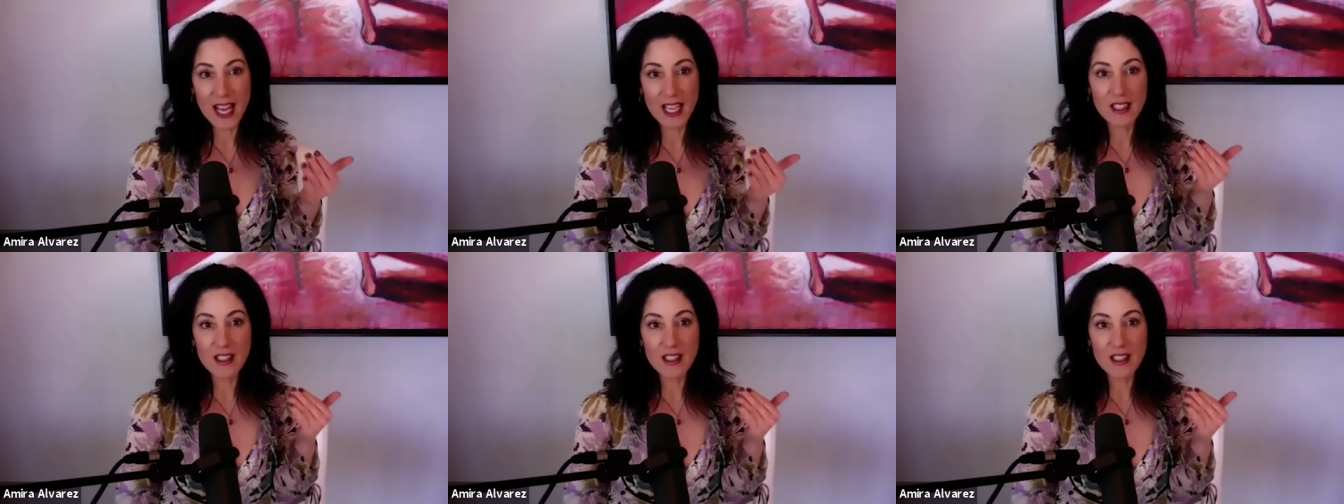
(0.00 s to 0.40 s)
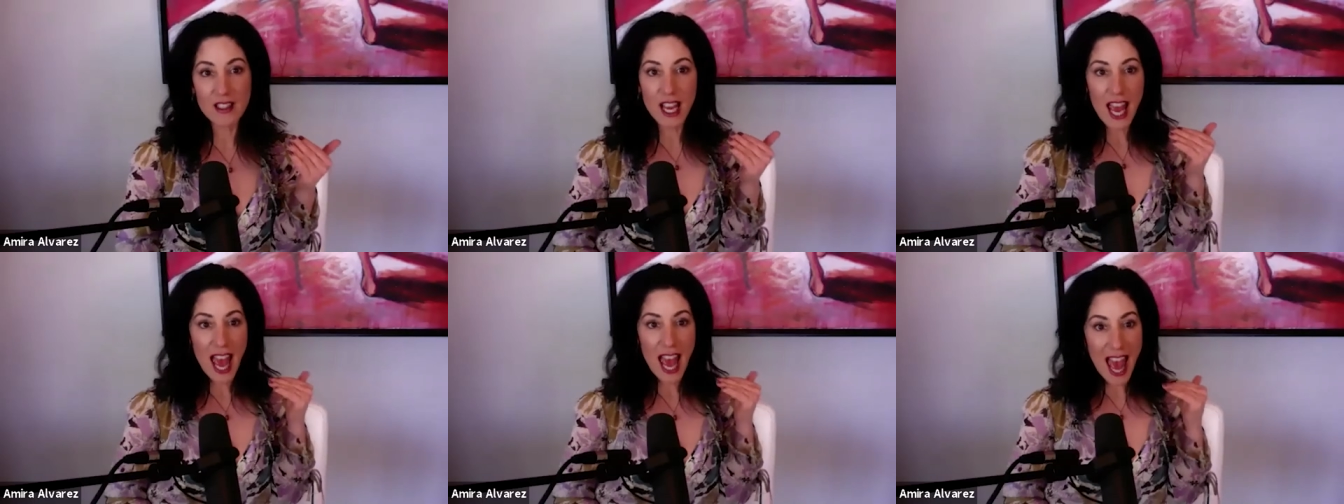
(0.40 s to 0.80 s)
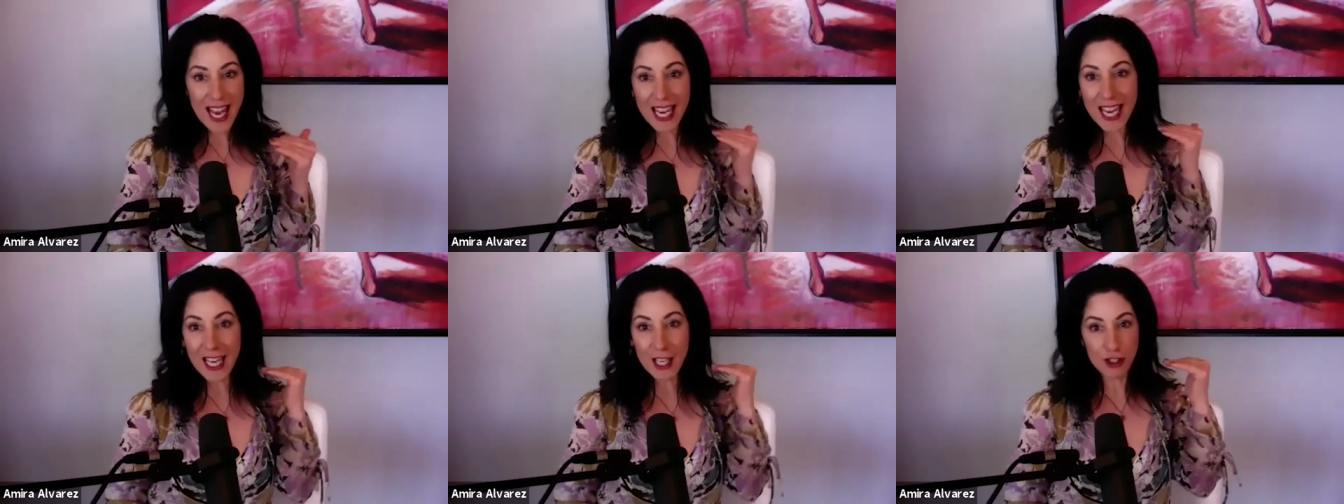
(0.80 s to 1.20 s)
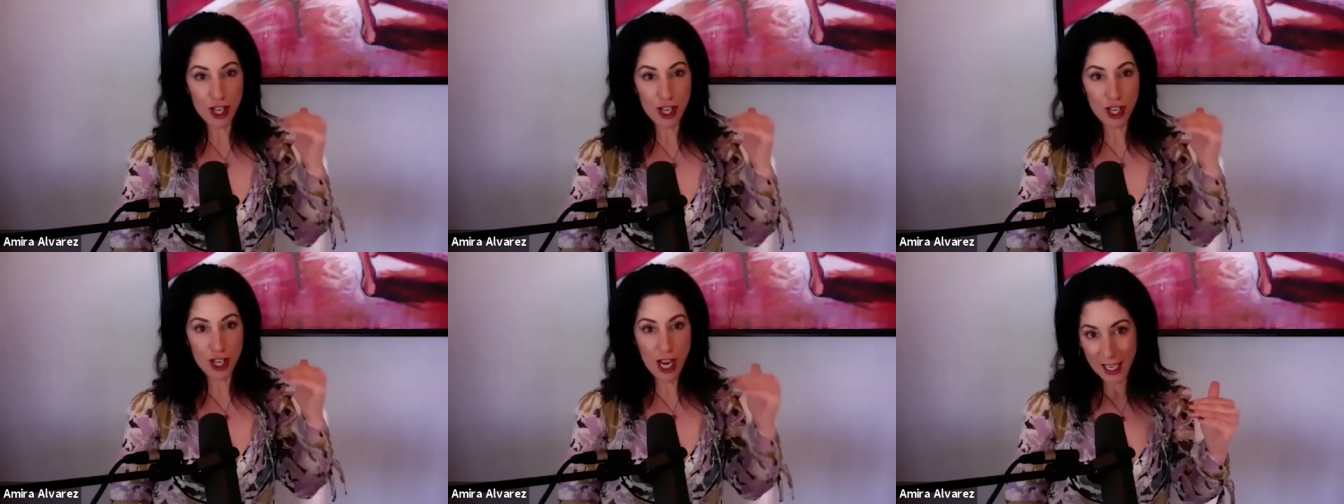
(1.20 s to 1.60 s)
And
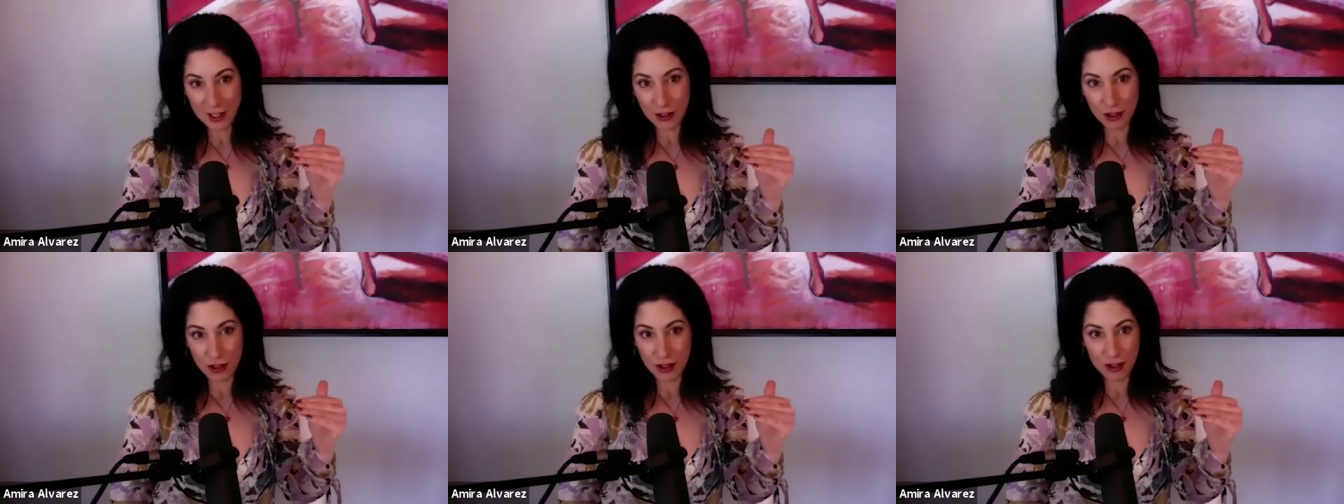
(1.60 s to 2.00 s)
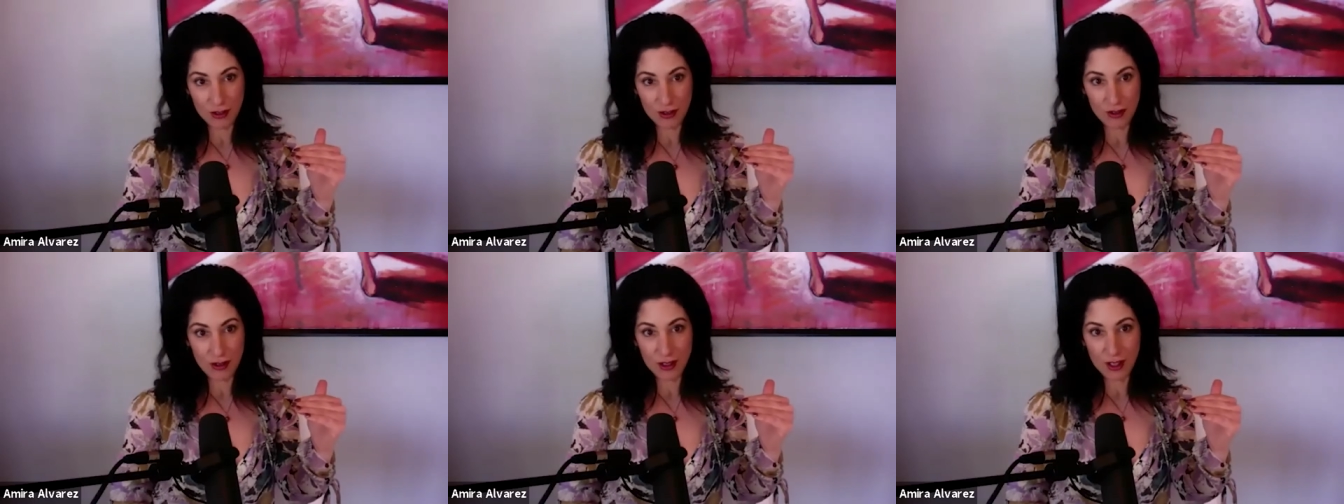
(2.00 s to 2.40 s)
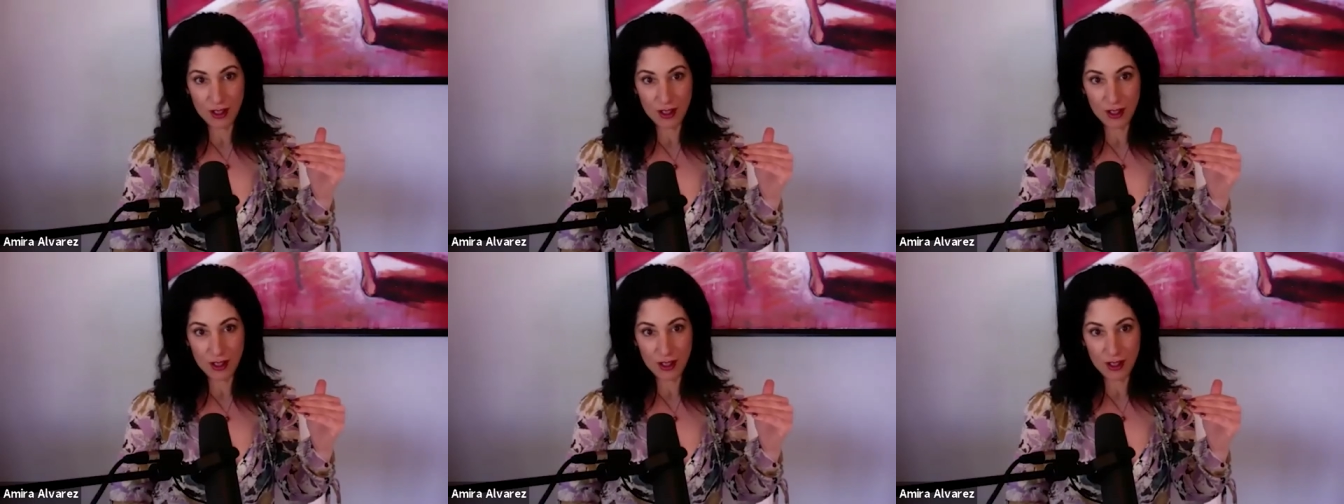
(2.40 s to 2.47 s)
any change,